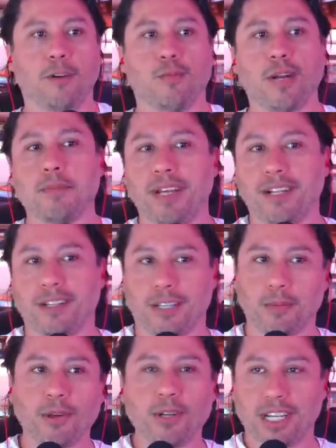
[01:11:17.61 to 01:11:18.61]
red pill
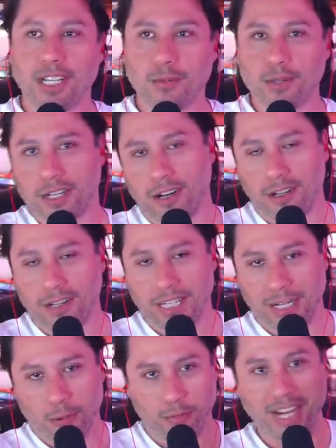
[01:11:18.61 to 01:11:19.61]
community would call
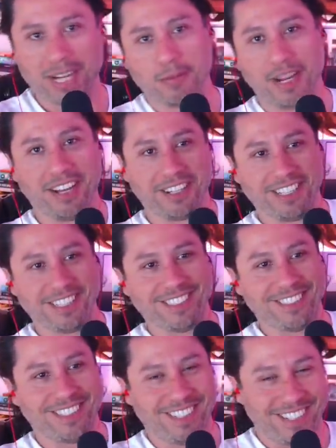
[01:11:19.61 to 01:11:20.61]
an omega
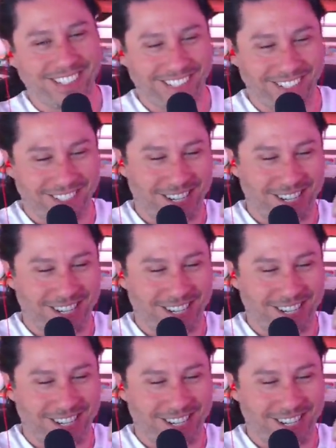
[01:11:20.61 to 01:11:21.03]
male.